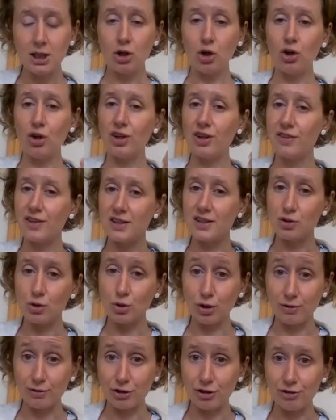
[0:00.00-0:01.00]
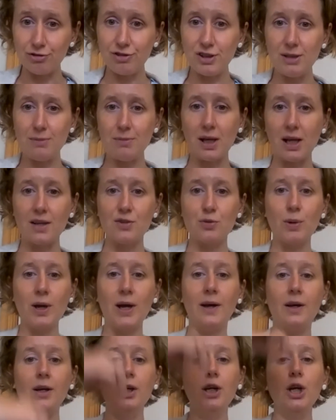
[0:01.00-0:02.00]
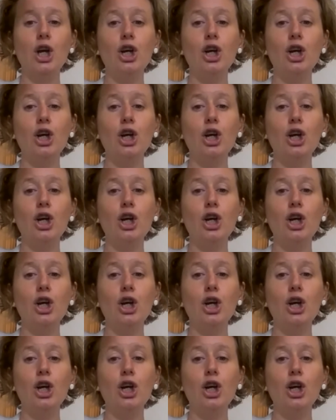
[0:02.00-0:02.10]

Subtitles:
All the things going on for the female as well.